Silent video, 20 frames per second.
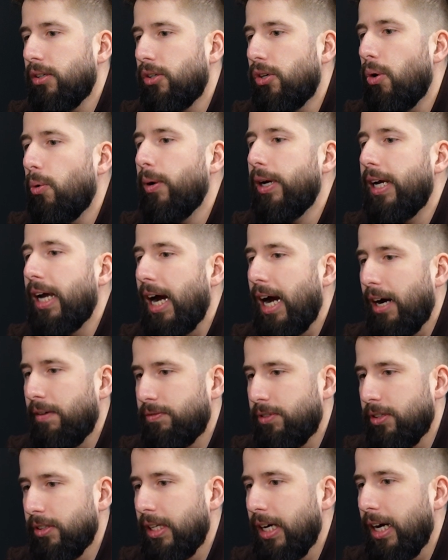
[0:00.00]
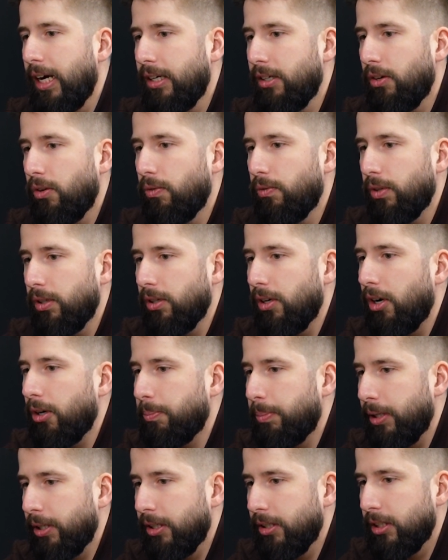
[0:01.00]
going after that over long
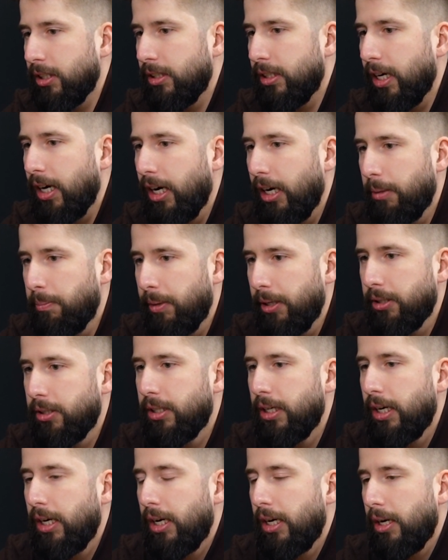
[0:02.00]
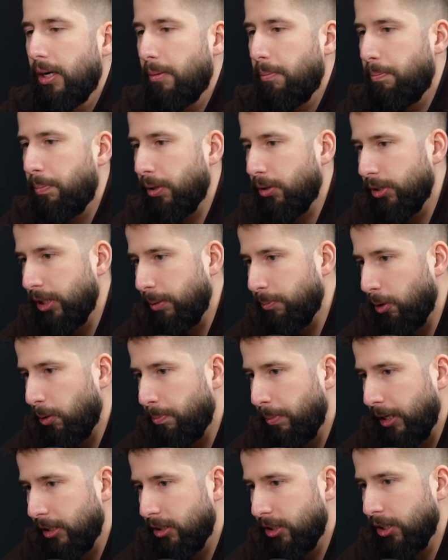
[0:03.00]
periods of time and building
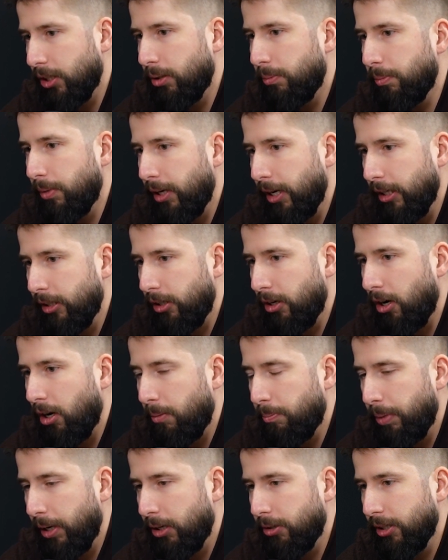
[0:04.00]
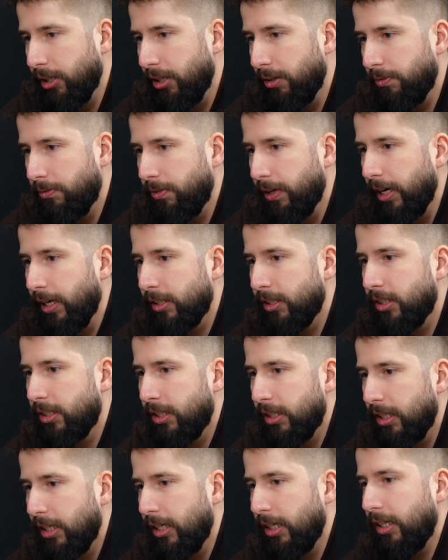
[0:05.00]
momentum and compounding
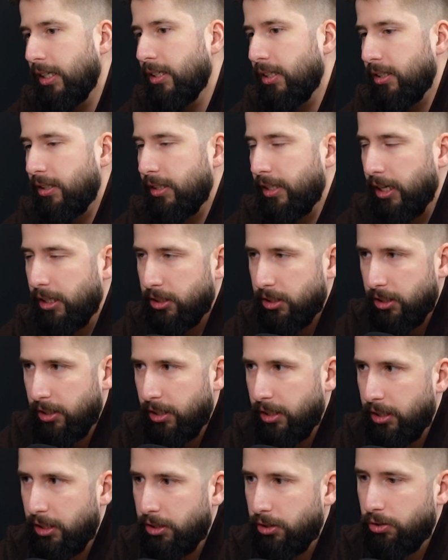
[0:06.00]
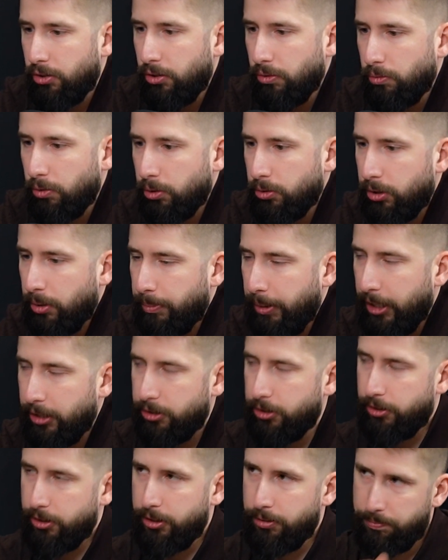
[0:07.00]
effects, that's the route to
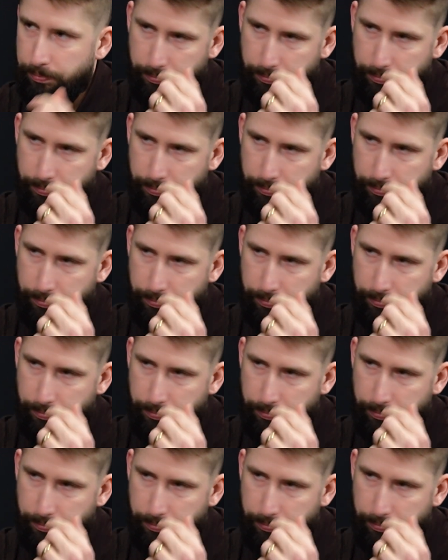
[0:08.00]
mastery.